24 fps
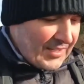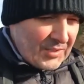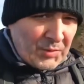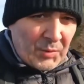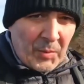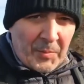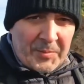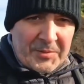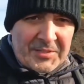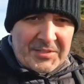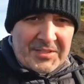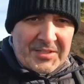
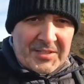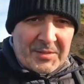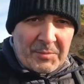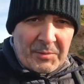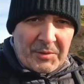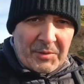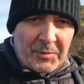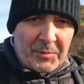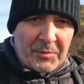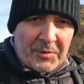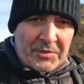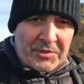up and see
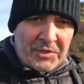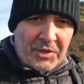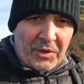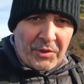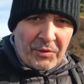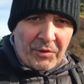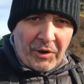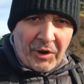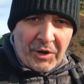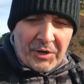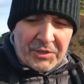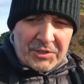whether there's
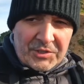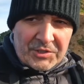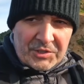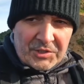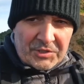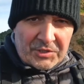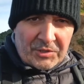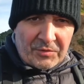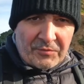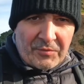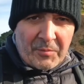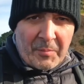another arch
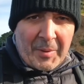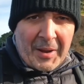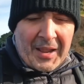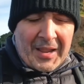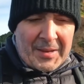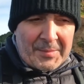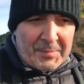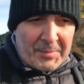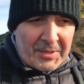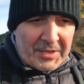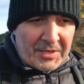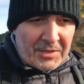just over
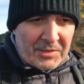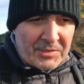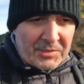behind me here.